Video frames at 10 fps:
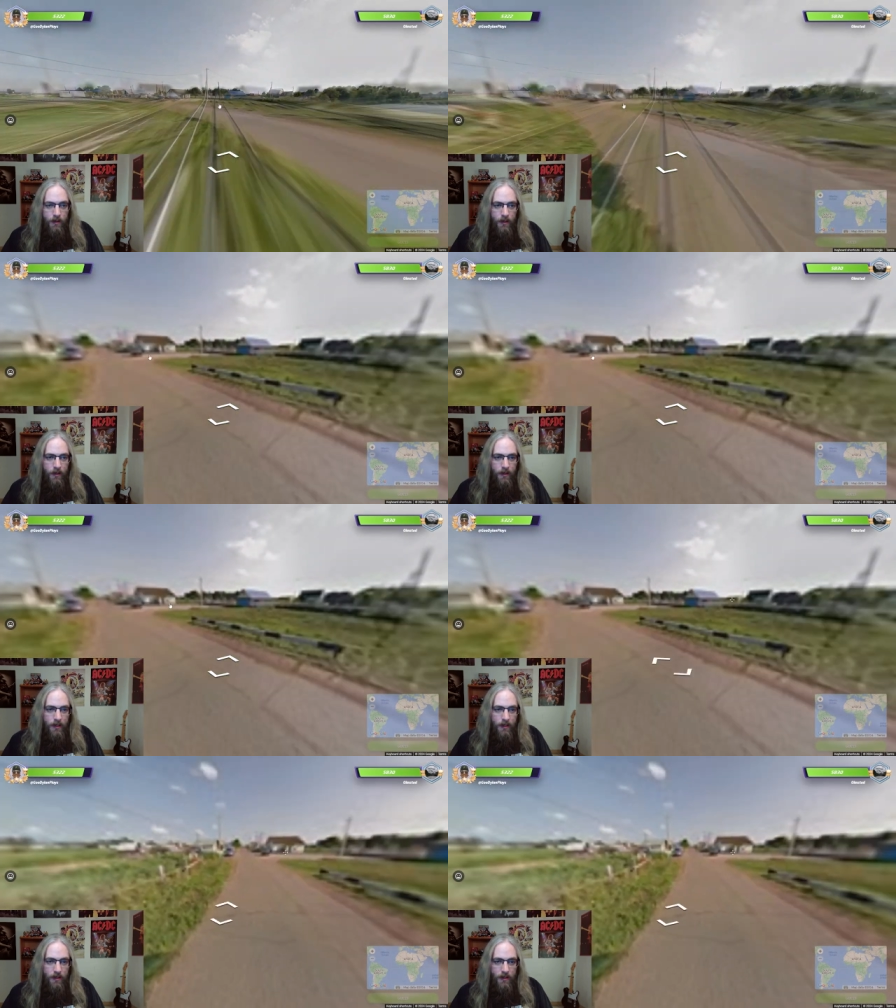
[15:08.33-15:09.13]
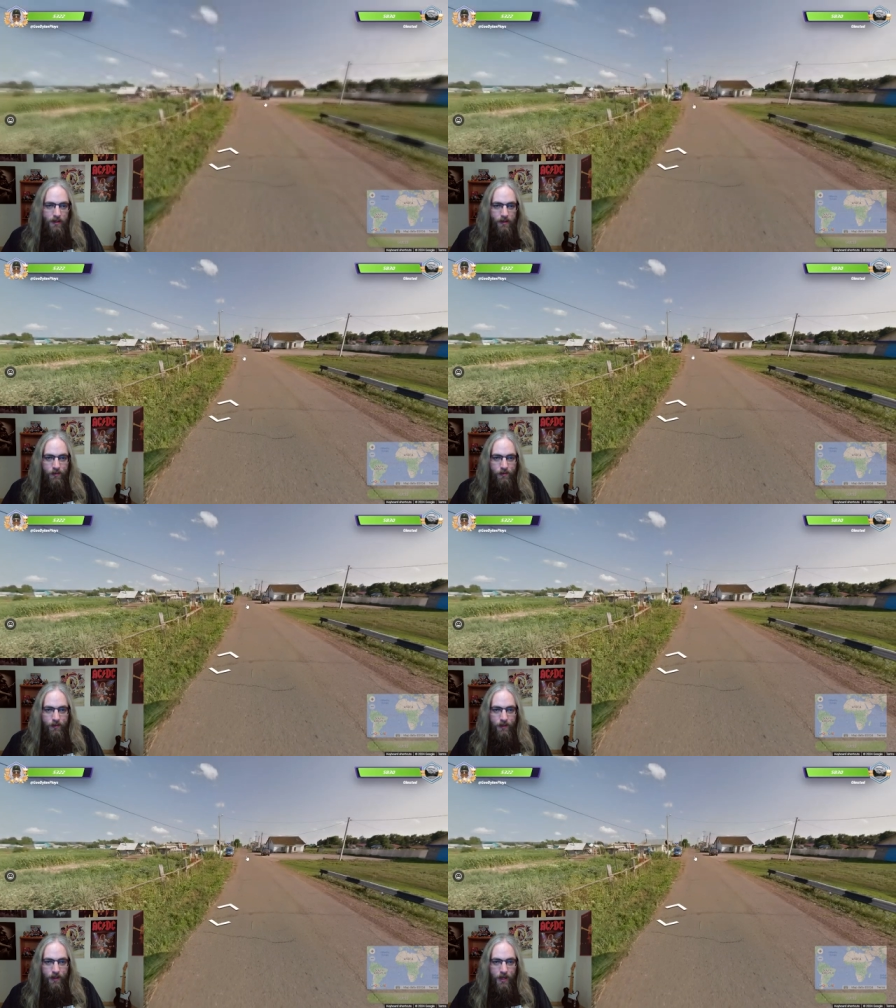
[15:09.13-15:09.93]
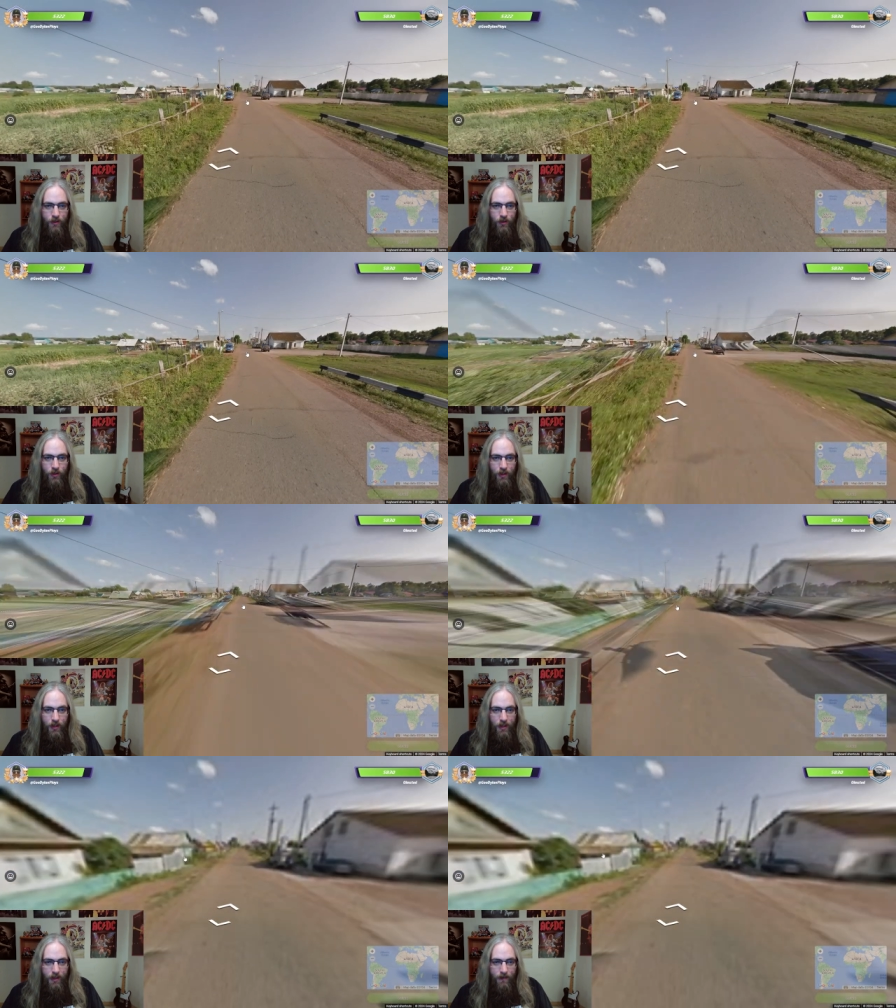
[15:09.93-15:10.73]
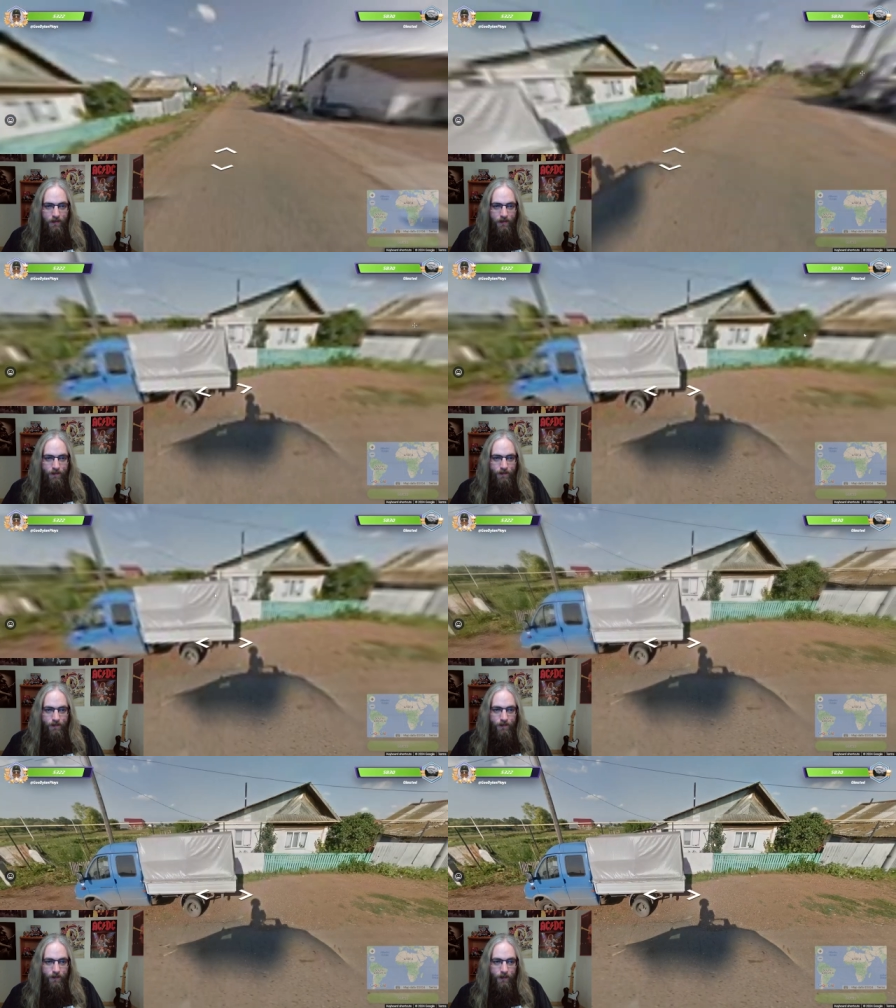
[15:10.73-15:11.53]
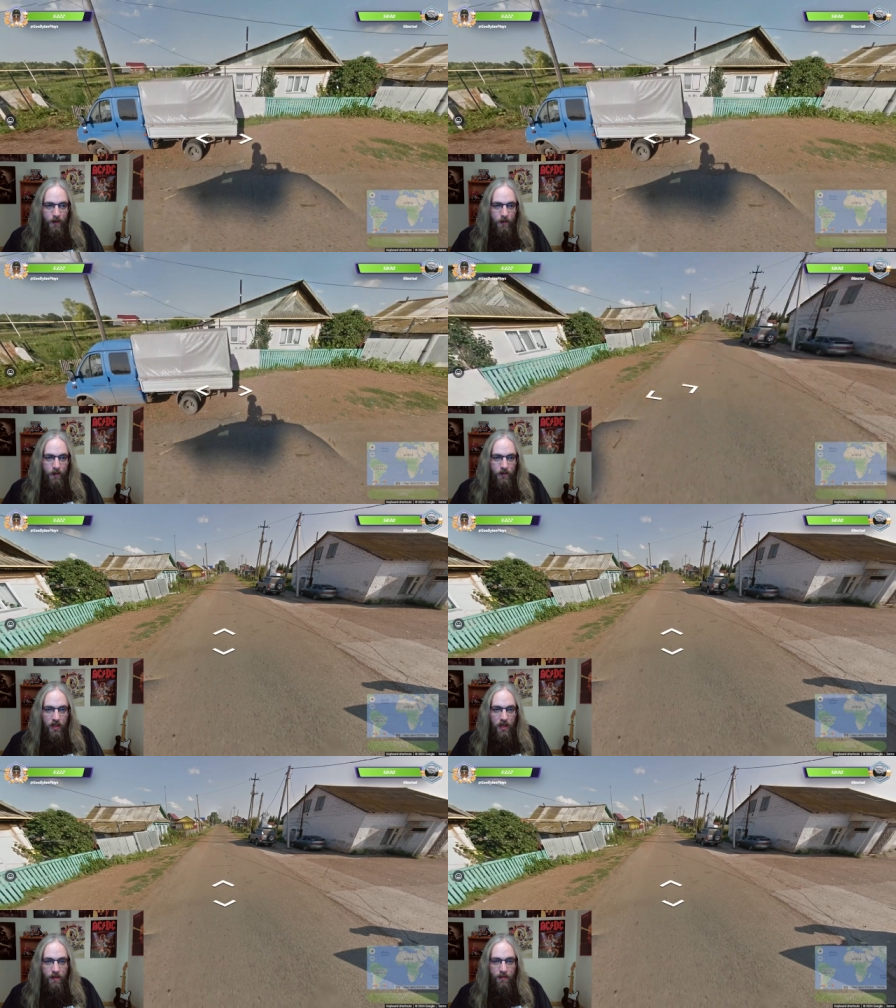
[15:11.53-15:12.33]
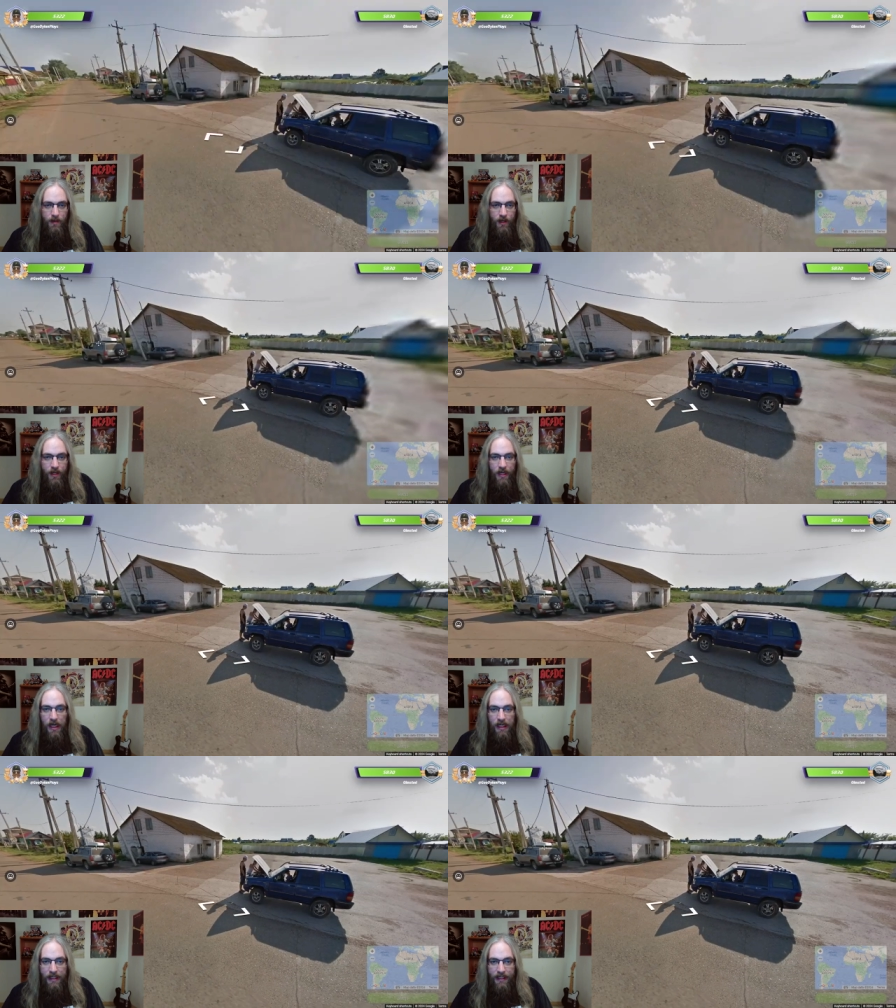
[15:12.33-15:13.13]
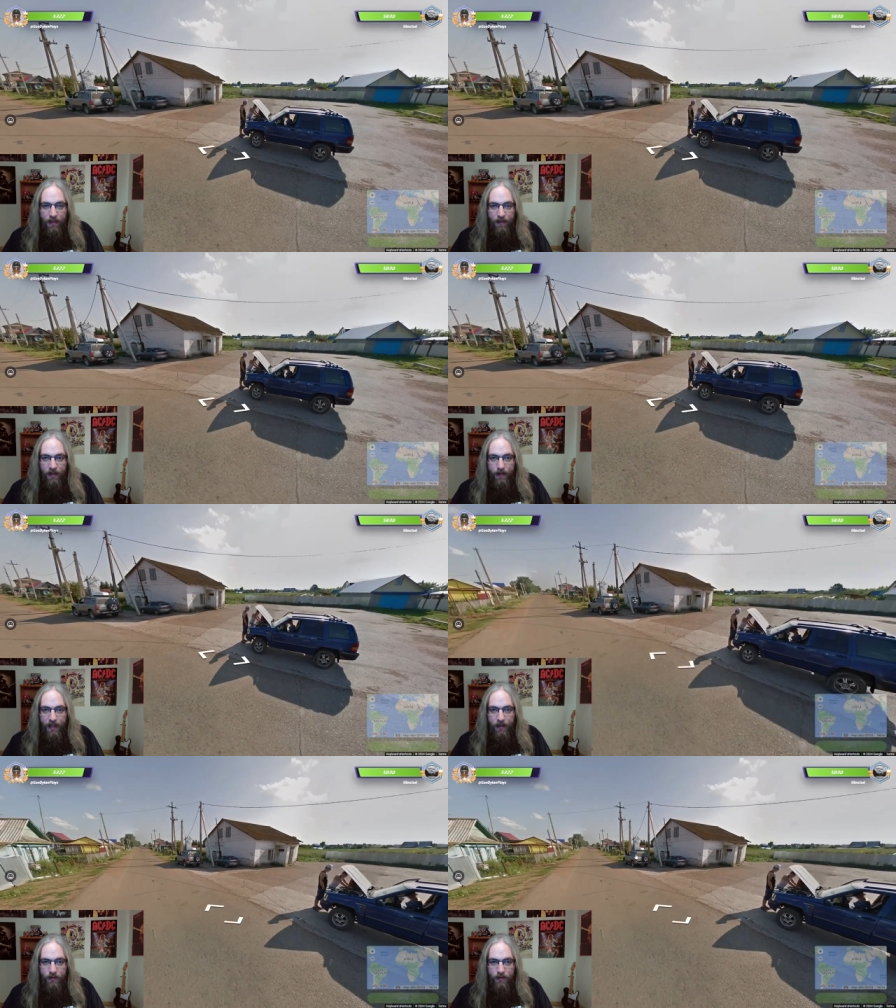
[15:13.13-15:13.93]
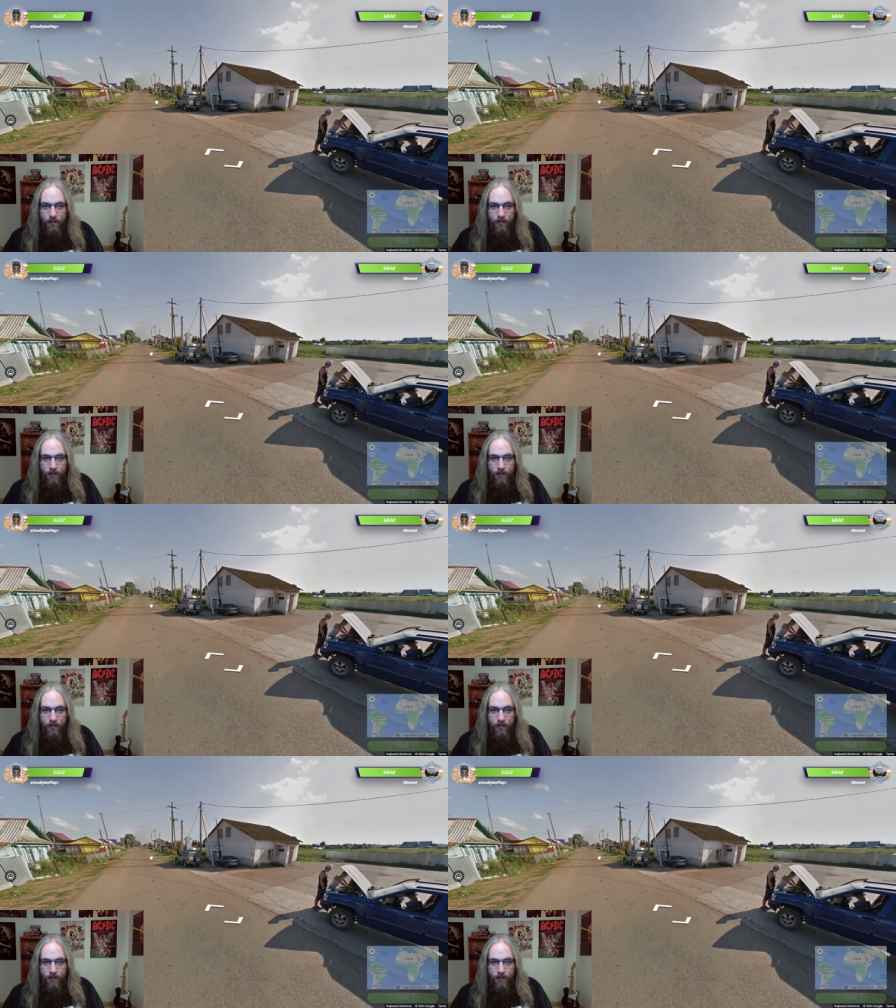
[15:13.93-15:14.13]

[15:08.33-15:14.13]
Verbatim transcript: I think this is Russia, which I'm not happy about.